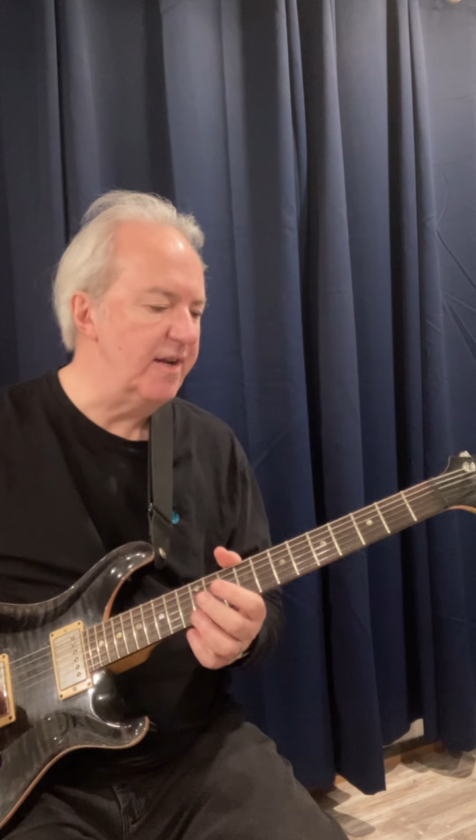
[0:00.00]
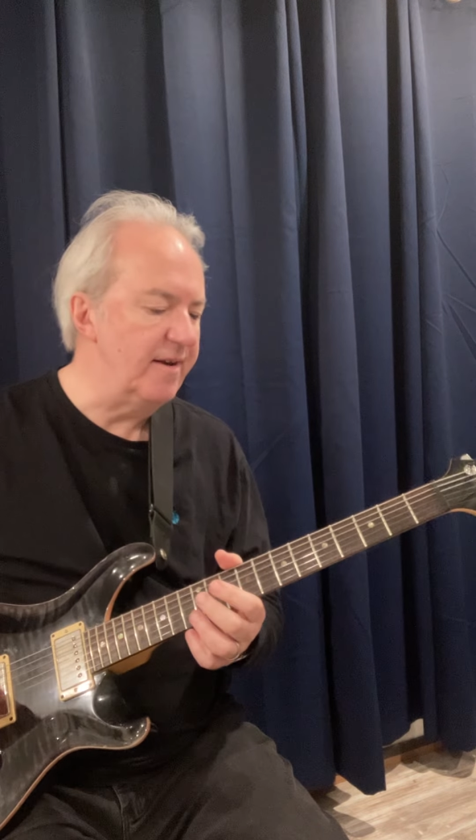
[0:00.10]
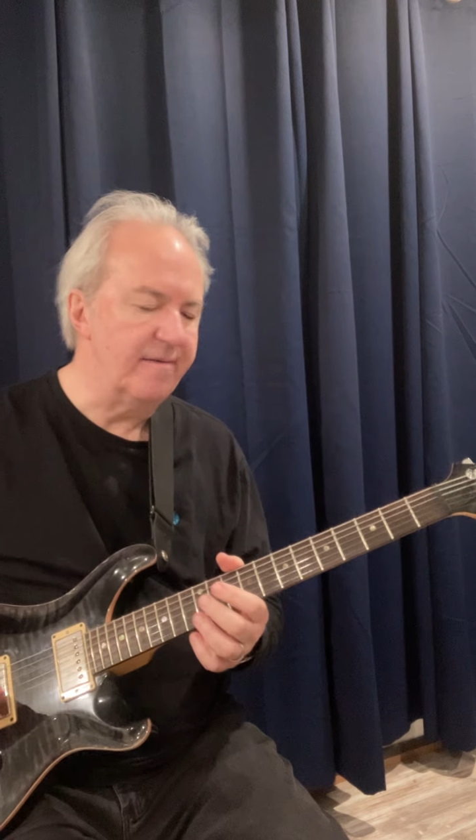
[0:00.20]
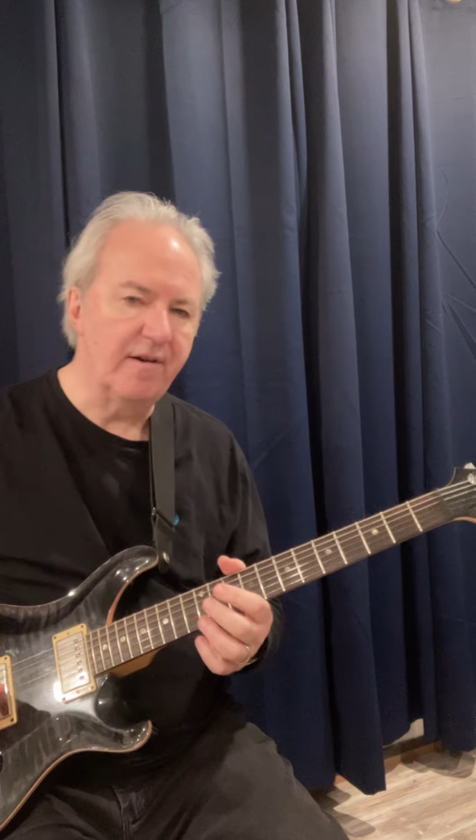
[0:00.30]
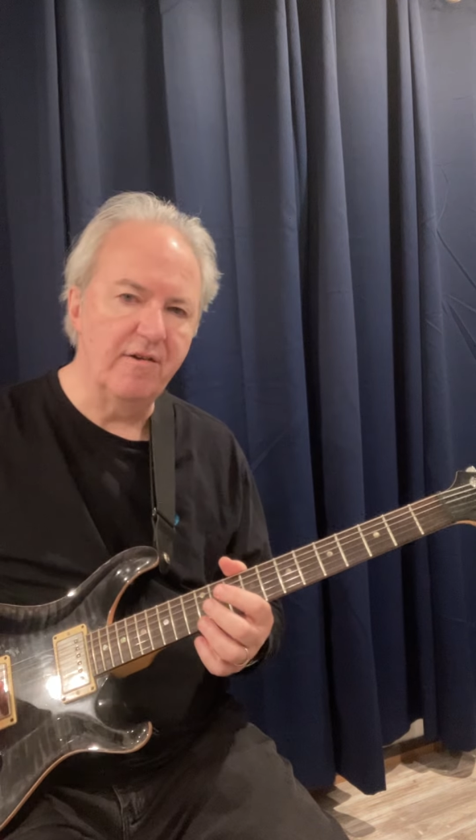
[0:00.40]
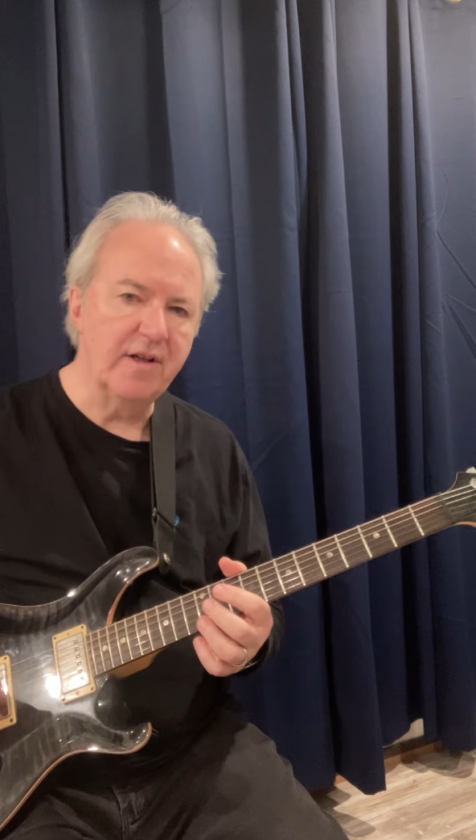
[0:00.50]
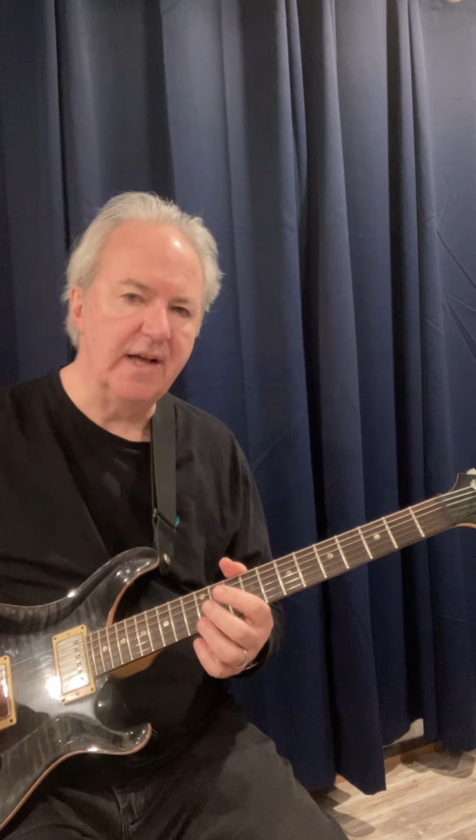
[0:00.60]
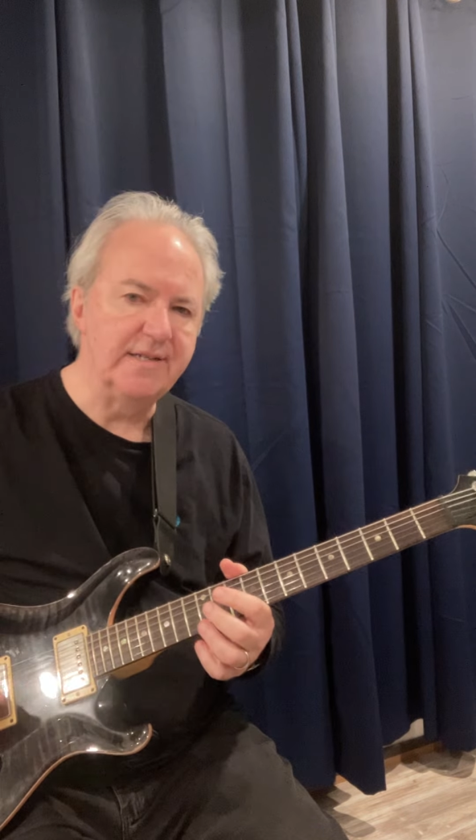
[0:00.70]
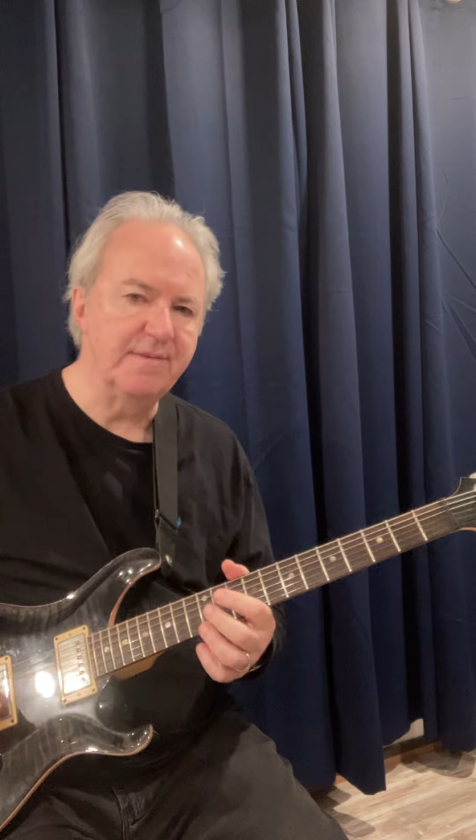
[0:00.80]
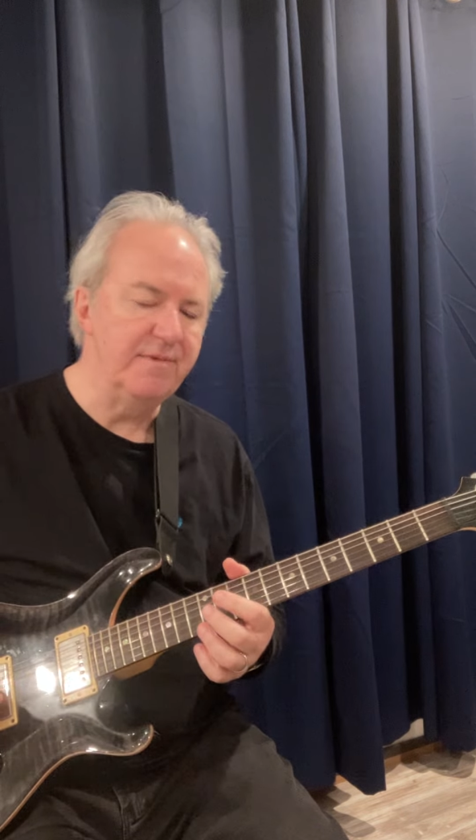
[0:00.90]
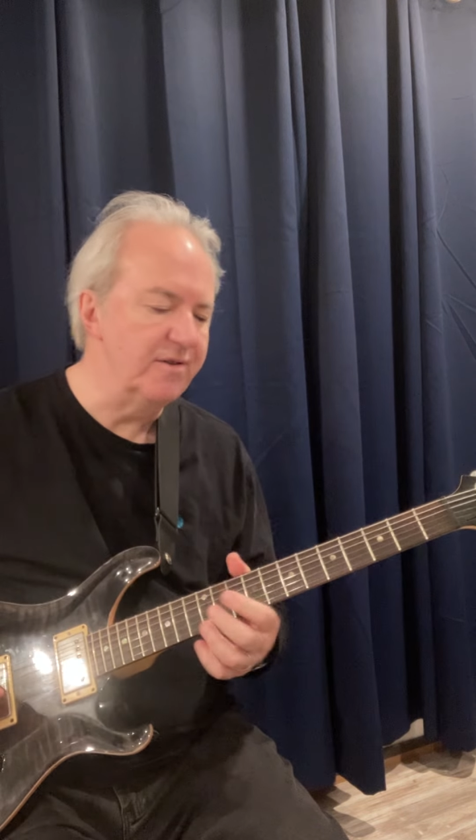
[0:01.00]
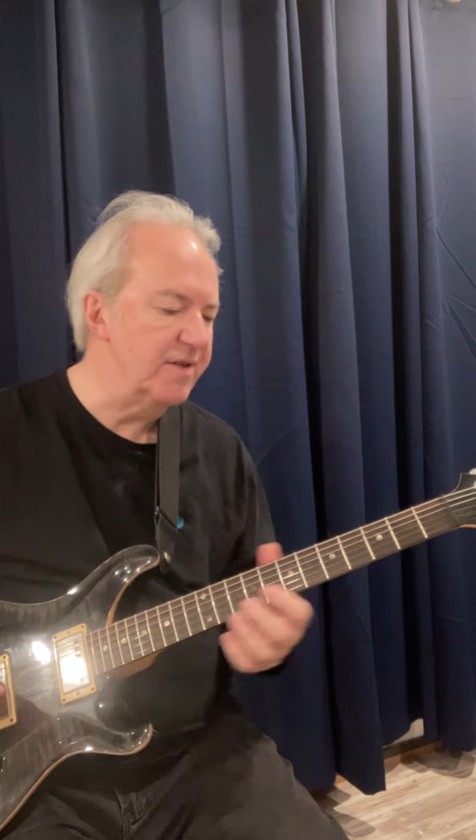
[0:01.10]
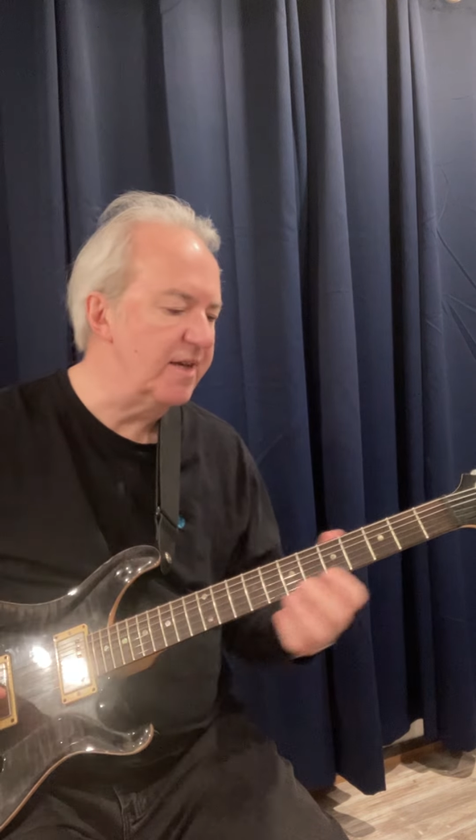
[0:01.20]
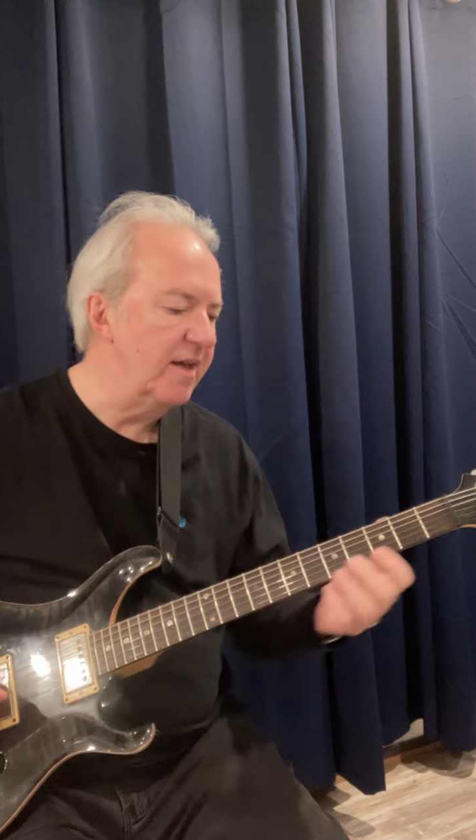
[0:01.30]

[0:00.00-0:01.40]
in all kinds of music.